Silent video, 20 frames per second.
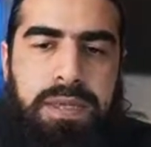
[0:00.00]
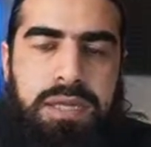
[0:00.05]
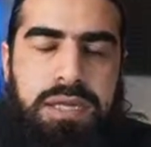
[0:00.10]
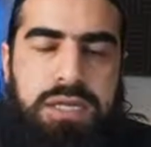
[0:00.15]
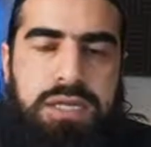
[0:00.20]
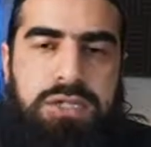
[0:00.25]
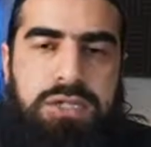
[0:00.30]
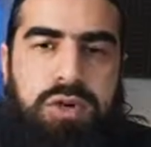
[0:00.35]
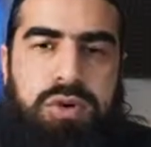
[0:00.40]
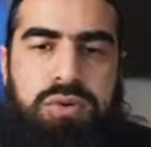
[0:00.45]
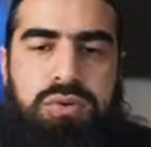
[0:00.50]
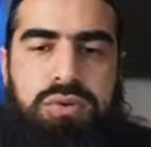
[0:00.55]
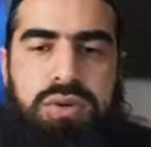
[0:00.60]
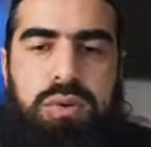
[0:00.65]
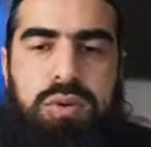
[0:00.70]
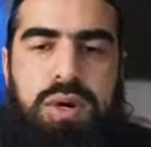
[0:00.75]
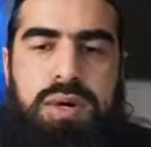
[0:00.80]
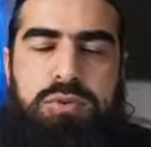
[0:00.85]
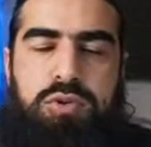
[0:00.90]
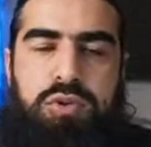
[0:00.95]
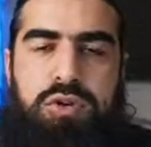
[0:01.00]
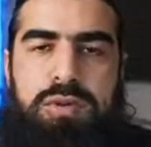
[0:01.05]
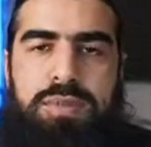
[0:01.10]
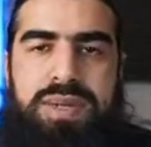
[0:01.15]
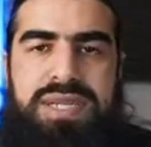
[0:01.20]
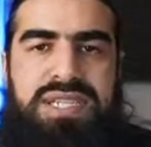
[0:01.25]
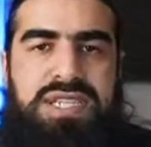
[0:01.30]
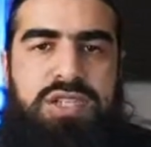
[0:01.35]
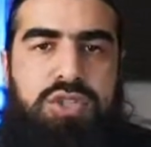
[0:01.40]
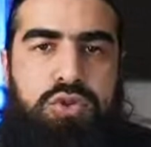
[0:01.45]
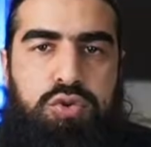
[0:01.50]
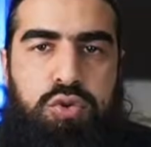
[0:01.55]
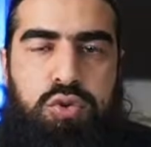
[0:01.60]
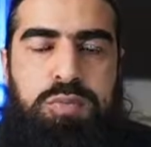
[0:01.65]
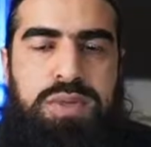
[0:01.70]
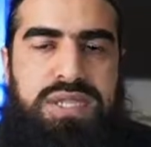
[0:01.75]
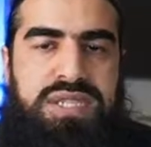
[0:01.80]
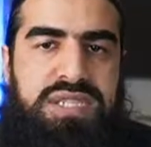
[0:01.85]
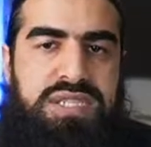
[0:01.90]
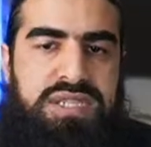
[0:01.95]
So what I'm talking about is
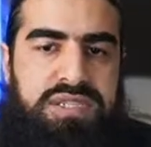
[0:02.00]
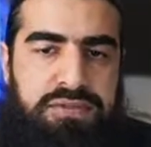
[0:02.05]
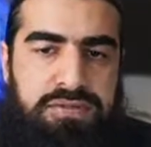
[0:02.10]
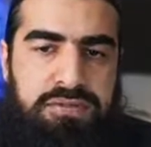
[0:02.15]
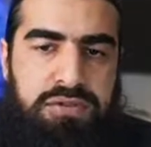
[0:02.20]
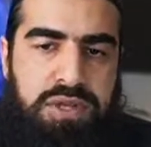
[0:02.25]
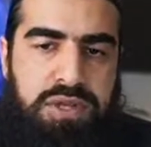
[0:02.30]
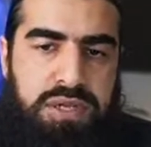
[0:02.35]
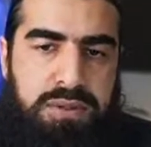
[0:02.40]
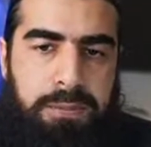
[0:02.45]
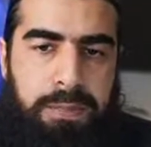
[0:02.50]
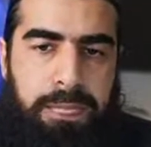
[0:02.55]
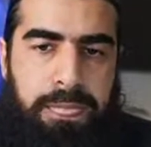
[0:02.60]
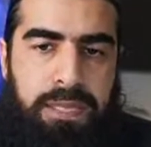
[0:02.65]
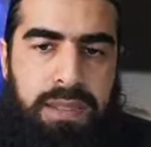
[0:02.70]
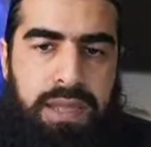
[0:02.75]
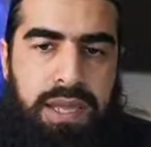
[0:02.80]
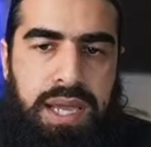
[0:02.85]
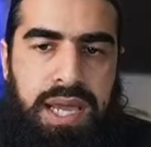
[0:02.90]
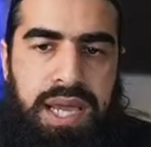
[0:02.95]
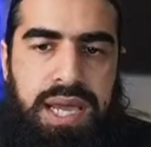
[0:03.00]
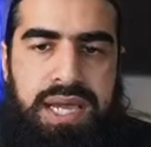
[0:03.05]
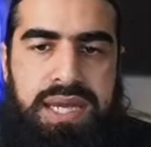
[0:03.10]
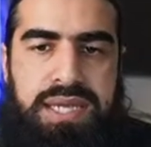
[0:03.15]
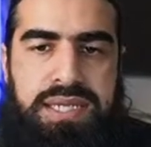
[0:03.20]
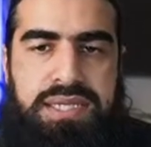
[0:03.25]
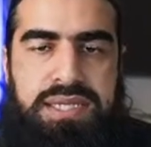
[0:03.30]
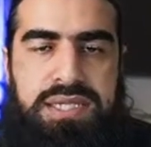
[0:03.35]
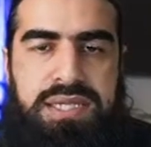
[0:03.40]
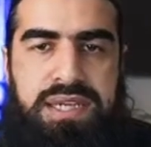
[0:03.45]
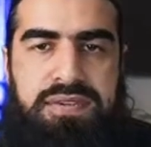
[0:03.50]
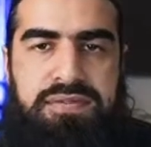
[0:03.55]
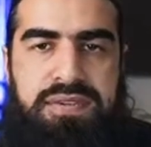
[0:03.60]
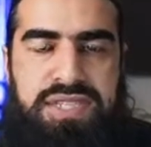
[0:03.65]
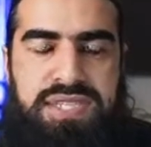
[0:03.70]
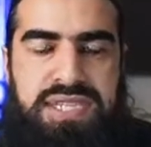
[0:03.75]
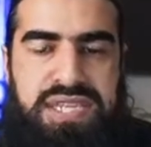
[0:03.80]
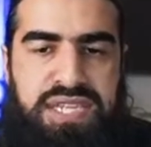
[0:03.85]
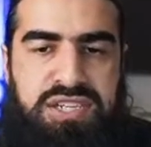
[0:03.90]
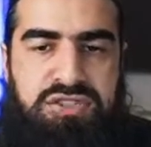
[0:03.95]
installments is different, and if
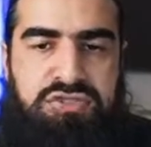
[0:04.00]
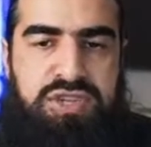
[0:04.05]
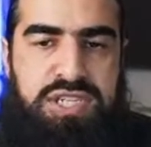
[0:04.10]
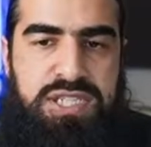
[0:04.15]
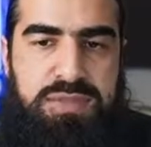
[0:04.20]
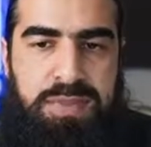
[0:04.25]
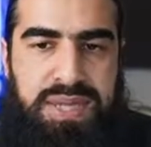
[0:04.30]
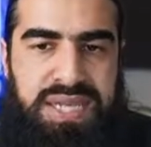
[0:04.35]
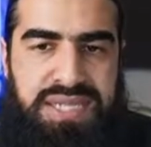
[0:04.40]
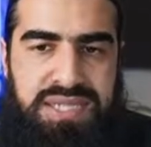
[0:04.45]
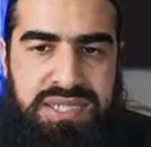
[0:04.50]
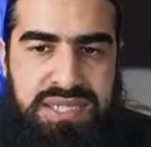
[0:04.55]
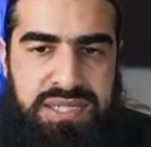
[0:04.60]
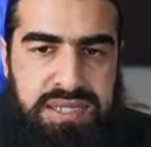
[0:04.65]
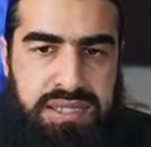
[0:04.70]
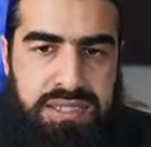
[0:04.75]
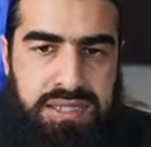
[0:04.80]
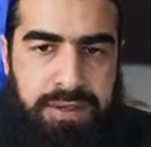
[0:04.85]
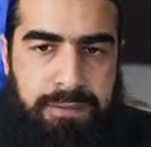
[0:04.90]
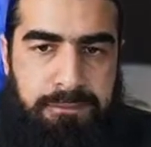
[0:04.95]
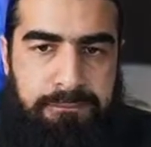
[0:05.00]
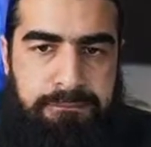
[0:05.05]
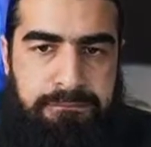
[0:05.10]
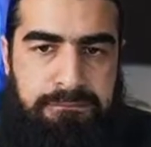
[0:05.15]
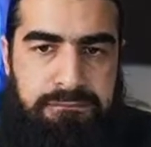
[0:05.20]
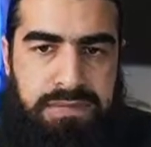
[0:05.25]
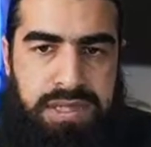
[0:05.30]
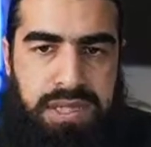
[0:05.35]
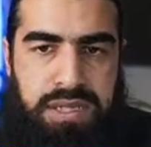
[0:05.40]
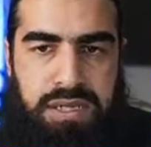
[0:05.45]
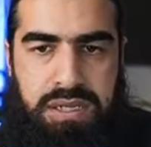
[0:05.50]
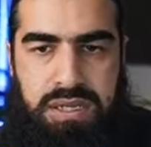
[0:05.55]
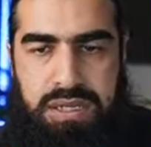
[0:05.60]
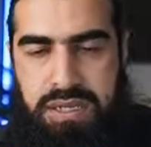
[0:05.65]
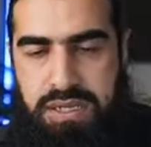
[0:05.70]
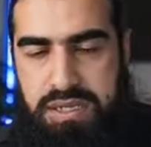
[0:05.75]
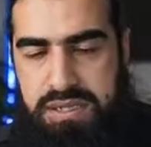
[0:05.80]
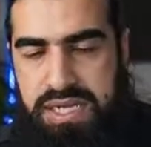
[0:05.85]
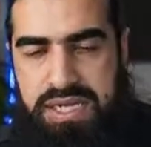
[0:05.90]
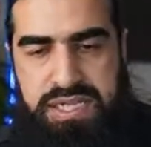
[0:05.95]
it's interest based,
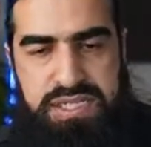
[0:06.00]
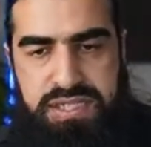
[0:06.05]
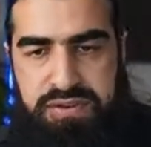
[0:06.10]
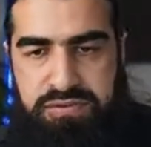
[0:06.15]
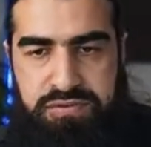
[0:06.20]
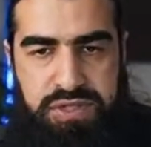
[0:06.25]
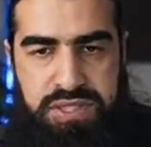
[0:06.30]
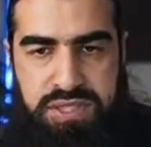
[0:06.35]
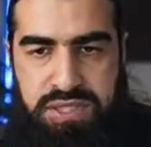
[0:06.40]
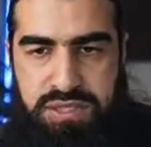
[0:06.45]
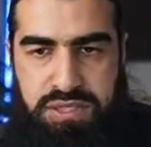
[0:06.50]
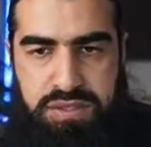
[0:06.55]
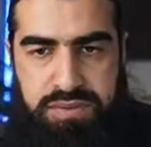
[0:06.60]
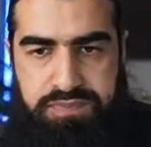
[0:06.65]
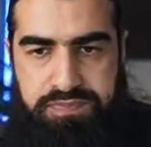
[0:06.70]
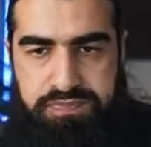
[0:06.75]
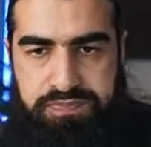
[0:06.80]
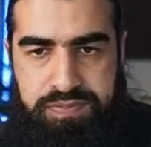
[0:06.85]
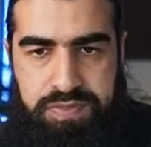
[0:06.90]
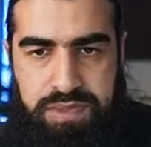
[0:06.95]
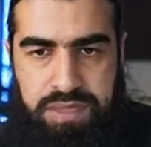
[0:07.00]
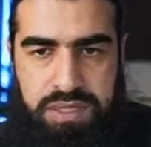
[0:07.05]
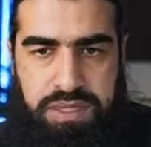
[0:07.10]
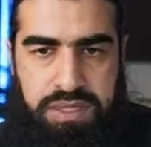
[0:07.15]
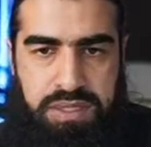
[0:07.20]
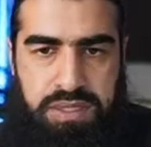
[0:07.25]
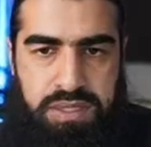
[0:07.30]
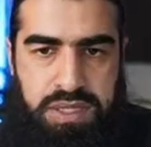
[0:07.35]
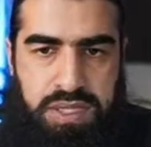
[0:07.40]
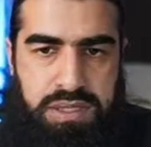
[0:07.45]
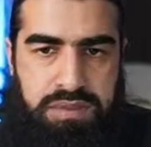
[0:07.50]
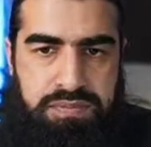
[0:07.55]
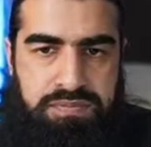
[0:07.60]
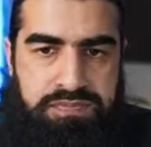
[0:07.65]
uh, then it's different. Yeah.